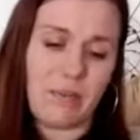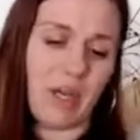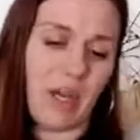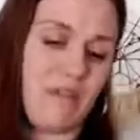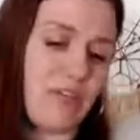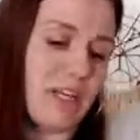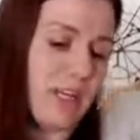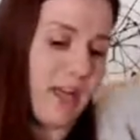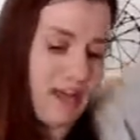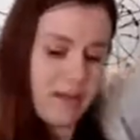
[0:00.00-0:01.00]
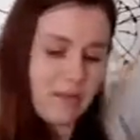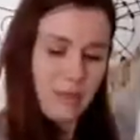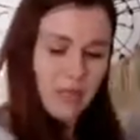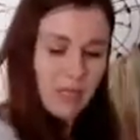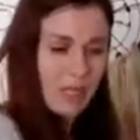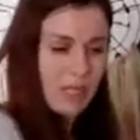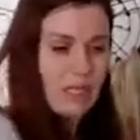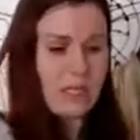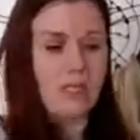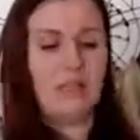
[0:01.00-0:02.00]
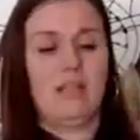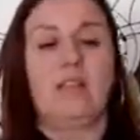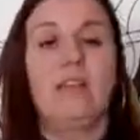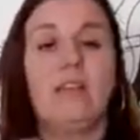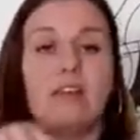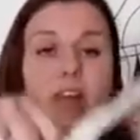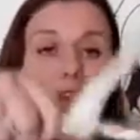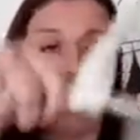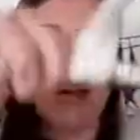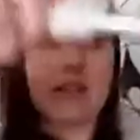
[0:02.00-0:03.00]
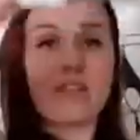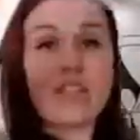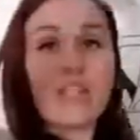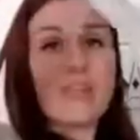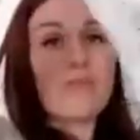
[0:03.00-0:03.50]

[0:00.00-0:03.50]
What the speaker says: by covering that up. Okay, so just keep